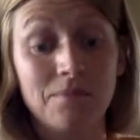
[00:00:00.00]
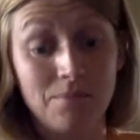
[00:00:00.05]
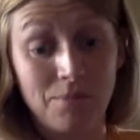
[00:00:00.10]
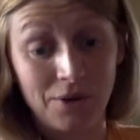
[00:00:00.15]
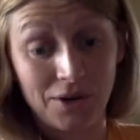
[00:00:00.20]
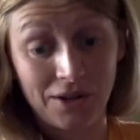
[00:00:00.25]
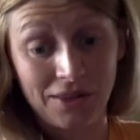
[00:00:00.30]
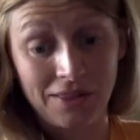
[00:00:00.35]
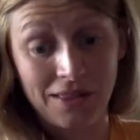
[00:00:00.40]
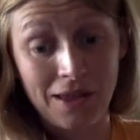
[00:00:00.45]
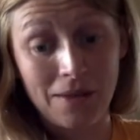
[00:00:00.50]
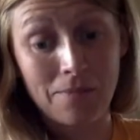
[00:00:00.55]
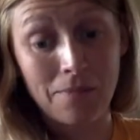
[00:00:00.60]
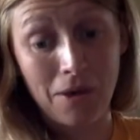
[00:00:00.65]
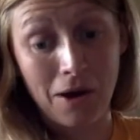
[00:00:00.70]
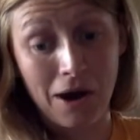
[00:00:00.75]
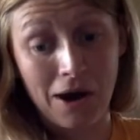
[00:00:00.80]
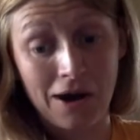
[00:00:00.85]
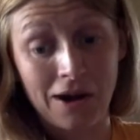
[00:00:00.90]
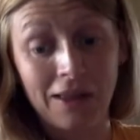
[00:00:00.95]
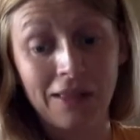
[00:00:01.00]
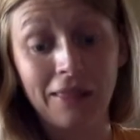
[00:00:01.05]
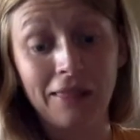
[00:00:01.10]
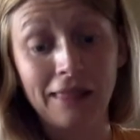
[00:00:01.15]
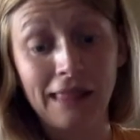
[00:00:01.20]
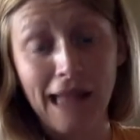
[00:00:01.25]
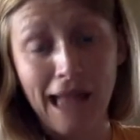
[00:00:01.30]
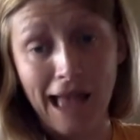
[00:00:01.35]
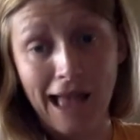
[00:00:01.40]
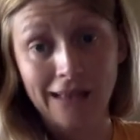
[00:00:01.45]
birthday bar
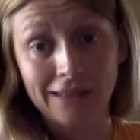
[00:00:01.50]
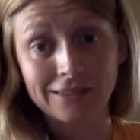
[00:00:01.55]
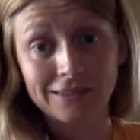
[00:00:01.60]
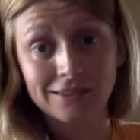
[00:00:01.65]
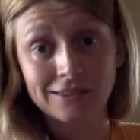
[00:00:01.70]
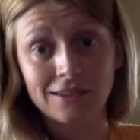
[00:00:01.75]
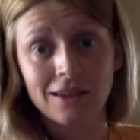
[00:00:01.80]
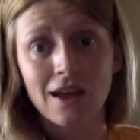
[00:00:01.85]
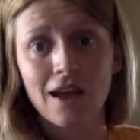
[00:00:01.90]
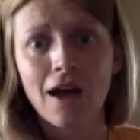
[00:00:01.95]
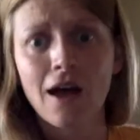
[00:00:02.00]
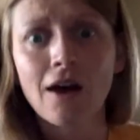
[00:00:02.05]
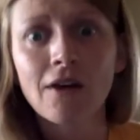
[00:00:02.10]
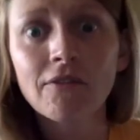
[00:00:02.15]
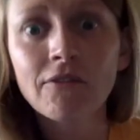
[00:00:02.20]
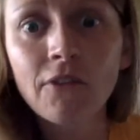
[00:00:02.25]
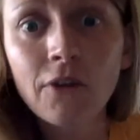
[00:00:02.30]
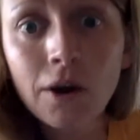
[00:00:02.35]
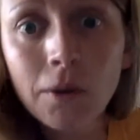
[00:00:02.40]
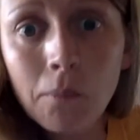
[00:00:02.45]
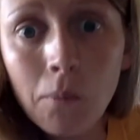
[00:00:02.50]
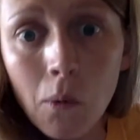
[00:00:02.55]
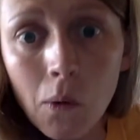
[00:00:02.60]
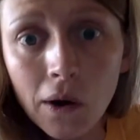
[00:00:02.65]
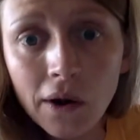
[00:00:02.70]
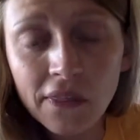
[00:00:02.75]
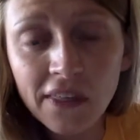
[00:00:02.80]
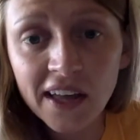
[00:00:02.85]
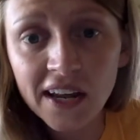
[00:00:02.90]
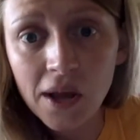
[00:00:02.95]
last for
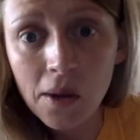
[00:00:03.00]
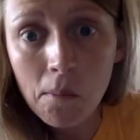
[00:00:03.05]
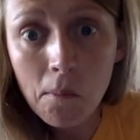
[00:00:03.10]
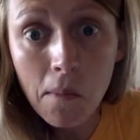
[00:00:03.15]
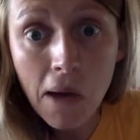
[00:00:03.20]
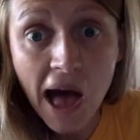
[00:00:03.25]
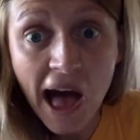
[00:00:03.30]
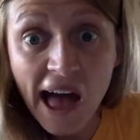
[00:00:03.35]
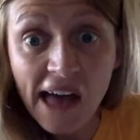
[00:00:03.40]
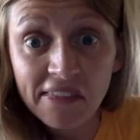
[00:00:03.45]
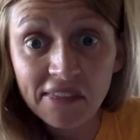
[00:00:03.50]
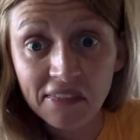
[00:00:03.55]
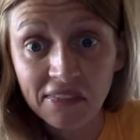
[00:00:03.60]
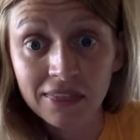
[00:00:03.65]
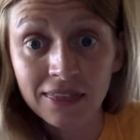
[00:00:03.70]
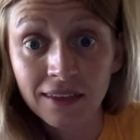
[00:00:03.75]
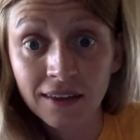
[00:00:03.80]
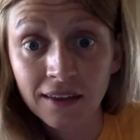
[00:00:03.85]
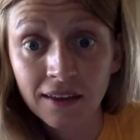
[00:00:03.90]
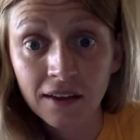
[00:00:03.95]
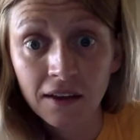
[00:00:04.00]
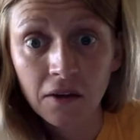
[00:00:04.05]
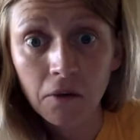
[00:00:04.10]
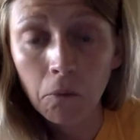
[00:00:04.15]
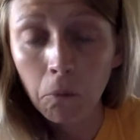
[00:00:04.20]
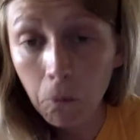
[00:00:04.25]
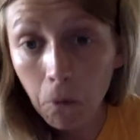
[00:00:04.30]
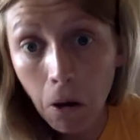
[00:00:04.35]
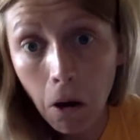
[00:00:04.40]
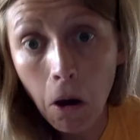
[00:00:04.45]
more than a month.
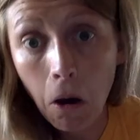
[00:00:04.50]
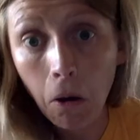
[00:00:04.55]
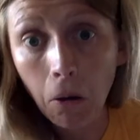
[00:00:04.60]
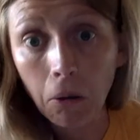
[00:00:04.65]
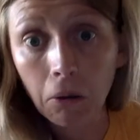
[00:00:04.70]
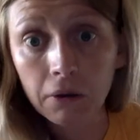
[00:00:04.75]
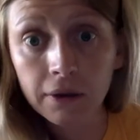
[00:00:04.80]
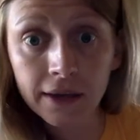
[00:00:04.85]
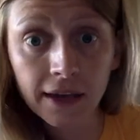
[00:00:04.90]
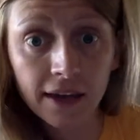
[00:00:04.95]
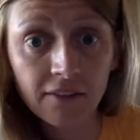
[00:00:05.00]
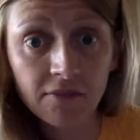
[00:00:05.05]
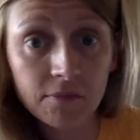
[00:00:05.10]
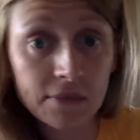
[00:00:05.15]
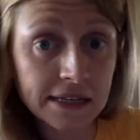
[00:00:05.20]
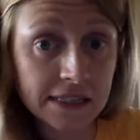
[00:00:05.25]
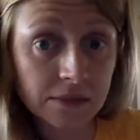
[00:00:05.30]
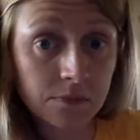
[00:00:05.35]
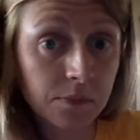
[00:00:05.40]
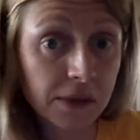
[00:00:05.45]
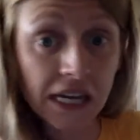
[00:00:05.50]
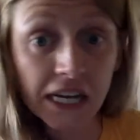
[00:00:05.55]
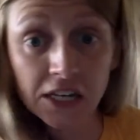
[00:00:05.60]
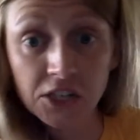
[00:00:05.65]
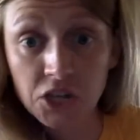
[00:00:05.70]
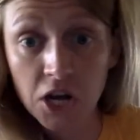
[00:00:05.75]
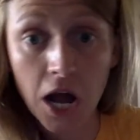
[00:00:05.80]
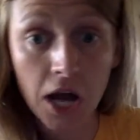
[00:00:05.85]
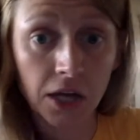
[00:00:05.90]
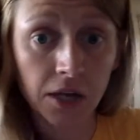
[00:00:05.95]
Whoa, give Miss B a
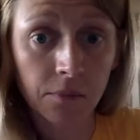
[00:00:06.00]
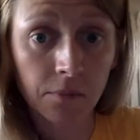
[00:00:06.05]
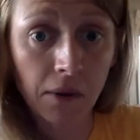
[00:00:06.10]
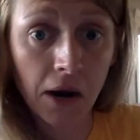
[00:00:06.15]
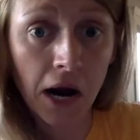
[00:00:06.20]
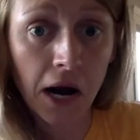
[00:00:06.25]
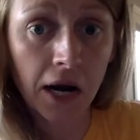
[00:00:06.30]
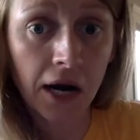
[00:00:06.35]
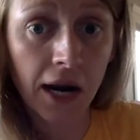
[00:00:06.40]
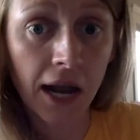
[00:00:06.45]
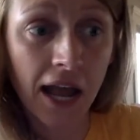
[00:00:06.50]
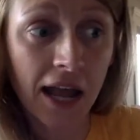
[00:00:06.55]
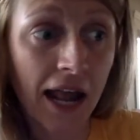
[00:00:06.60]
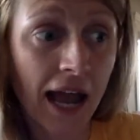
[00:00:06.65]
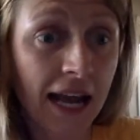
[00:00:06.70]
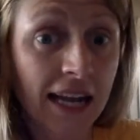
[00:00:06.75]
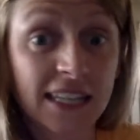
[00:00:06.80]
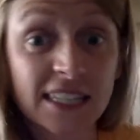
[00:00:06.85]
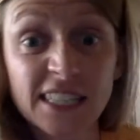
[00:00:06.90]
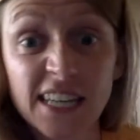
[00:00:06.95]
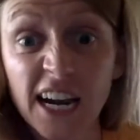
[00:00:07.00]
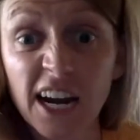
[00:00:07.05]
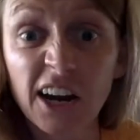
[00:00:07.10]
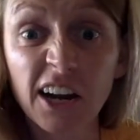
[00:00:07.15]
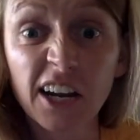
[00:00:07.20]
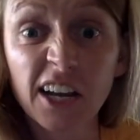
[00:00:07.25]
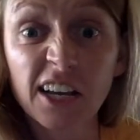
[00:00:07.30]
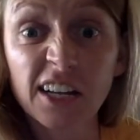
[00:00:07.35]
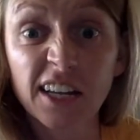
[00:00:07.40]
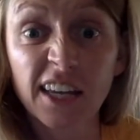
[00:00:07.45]
chocolate bar, and I dare
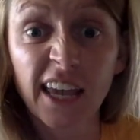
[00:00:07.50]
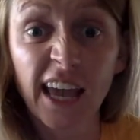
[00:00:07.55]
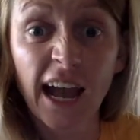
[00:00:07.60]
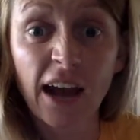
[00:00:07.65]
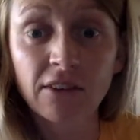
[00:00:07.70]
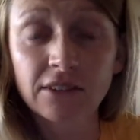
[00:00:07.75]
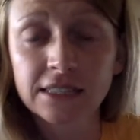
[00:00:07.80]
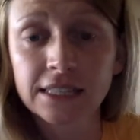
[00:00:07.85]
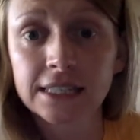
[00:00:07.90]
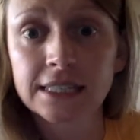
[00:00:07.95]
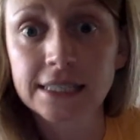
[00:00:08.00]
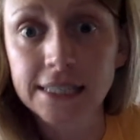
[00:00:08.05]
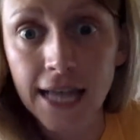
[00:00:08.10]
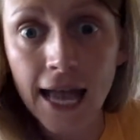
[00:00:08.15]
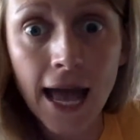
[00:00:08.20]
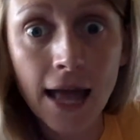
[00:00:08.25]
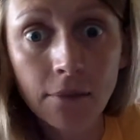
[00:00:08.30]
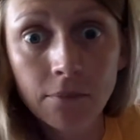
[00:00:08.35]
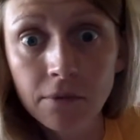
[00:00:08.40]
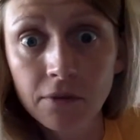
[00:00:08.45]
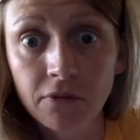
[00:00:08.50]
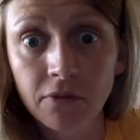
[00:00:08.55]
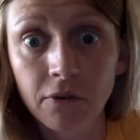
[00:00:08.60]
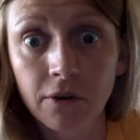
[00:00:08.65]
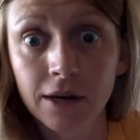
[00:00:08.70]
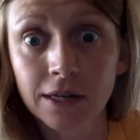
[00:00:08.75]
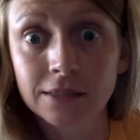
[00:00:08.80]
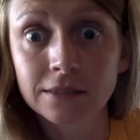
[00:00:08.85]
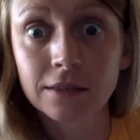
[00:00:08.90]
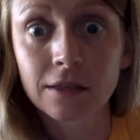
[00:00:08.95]
you to count to 10
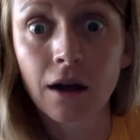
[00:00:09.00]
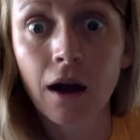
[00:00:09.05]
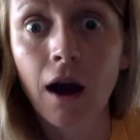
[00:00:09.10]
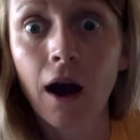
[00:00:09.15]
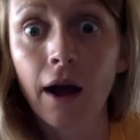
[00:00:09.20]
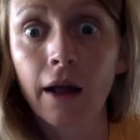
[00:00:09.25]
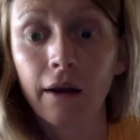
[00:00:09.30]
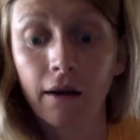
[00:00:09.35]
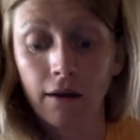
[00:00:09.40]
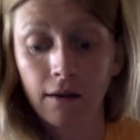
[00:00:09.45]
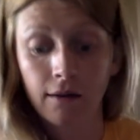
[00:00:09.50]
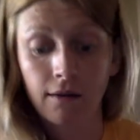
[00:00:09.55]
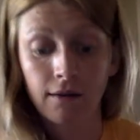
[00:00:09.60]
before it's gone.